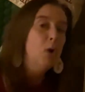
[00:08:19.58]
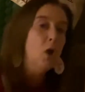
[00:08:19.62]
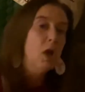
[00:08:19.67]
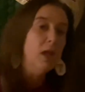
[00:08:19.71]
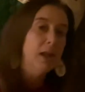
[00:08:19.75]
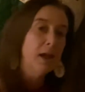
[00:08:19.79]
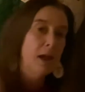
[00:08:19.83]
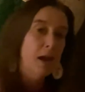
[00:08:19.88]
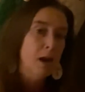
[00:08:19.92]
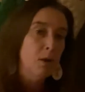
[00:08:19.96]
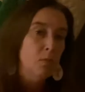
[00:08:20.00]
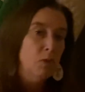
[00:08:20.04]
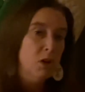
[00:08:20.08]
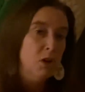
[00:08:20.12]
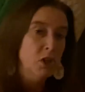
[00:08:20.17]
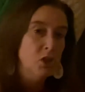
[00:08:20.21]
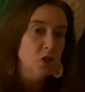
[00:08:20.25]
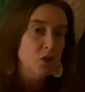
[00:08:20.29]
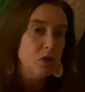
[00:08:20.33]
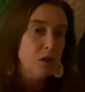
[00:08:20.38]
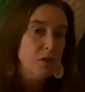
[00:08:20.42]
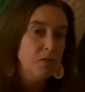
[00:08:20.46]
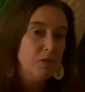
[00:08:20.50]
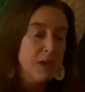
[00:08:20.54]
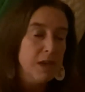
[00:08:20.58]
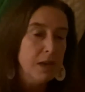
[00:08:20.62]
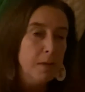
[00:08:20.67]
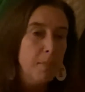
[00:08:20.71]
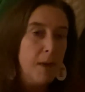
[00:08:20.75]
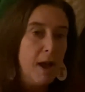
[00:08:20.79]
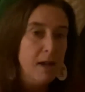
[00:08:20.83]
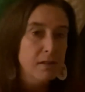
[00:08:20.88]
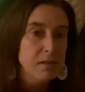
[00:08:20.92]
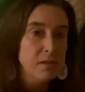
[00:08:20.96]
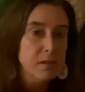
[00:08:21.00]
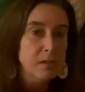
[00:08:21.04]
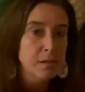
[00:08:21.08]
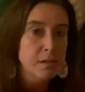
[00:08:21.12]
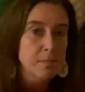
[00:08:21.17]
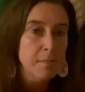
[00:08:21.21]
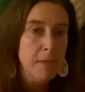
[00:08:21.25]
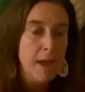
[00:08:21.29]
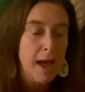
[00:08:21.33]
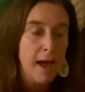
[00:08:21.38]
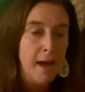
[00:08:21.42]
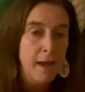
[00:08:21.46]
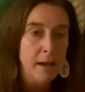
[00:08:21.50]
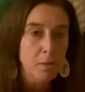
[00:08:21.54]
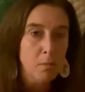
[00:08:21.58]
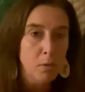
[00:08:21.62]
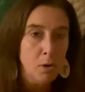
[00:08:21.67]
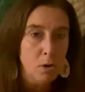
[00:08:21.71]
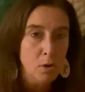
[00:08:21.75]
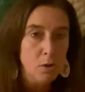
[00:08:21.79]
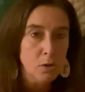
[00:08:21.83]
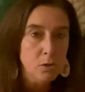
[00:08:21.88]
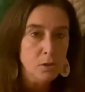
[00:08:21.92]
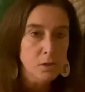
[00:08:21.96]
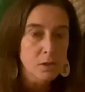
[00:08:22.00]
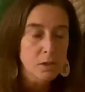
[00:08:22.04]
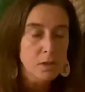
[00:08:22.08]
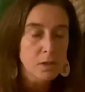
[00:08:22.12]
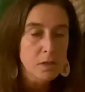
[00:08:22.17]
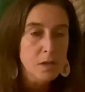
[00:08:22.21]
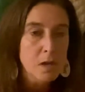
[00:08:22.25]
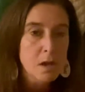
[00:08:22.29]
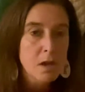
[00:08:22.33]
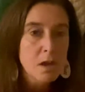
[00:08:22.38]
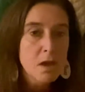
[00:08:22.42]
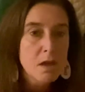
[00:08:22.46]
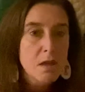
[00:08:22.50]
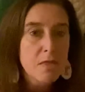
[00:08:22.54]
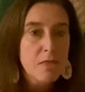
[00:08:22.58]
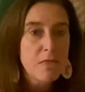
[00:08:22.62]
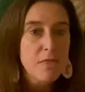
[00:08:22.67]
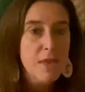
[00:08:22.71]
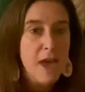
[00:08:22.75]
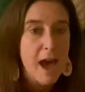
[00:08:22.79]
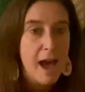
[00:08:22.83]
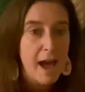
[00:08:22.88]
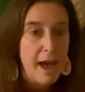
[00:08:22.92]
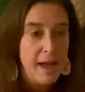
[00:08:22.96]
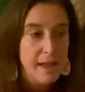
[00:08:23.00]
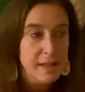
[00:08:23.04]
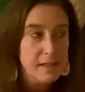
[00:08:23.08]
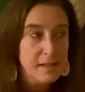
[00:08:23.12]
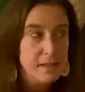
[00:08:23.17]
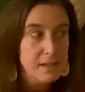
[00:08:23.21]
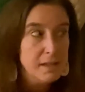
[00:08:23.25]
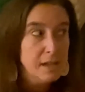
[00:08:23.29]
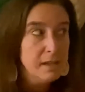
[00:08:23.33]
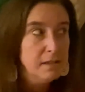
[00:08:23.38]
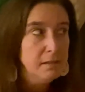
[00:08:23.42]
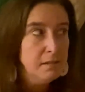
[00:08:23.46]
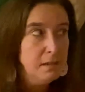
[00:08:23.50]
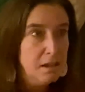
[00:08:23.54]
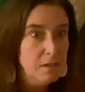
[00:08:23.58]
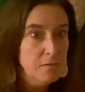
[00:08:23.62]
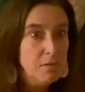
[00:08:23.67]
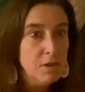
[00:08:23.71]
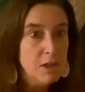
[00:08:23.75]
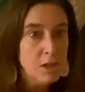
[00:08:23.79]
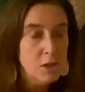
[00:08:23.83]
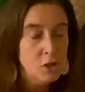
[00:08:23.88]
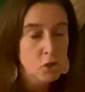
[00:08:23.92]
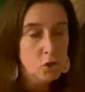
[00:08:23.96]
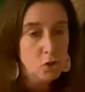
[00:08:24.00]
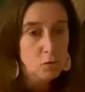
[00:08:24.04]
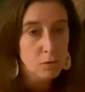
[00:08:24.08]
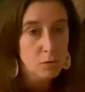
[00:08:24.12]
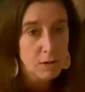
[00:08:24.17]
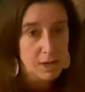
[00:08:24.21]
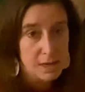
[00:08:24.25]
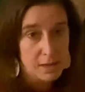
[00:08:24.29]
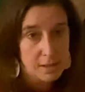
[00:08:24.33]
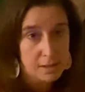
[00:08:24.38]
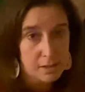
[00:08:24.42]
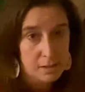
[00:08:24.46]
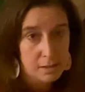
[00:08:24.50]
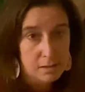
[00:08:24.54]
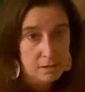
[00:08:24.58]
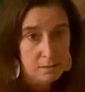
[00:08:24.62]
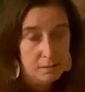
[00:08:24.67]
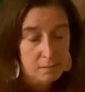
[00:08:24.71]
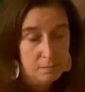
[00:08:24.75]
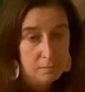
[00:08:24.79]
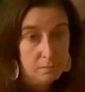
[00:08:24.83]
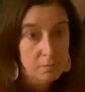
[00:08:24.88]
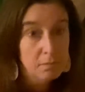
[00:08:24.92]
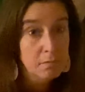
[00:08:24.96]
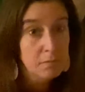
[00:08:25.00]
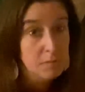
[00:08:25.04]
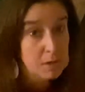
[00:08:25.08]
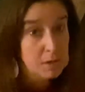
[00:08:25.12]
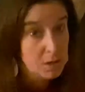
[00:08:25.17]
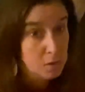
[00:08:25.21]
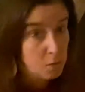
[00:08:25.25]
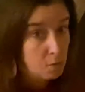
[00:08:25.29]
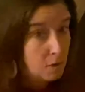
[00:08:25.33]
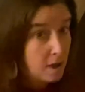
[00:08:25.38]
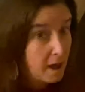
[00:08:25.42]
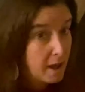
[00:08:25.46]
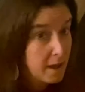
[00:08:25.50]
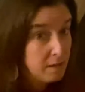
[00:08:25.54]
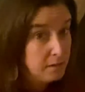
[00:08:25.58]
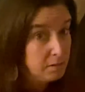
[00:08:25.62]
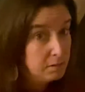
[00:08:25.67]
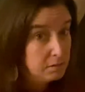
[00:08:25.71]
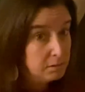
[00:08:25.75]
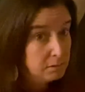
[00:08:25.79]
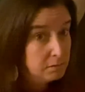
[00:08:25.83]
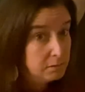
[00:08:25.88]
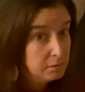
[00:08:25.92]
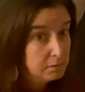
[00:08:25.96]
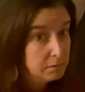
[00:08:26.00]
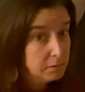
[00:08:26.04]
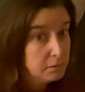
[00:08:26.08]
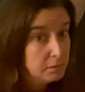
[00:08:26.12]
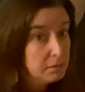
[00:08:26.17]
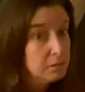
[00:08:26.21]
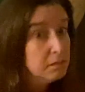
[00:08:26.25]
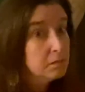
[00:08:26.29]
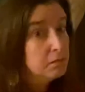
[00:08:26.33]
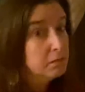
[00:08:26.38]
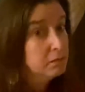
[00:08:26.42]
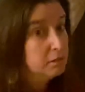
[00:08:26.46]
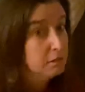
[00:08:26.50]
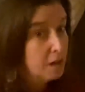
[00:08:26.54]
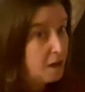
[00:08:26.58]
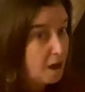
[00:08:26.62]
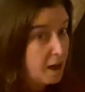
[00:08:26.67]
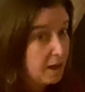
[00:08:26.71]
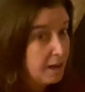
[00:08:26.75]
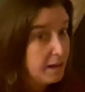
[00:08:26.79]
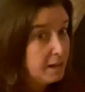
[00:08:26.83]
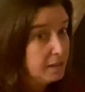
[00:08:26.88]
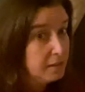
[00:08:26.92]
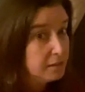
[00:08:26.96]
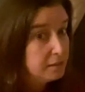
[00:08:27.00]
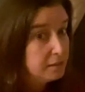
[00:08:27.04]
and I want you to think about some animals that live in trees. Okay? Got it?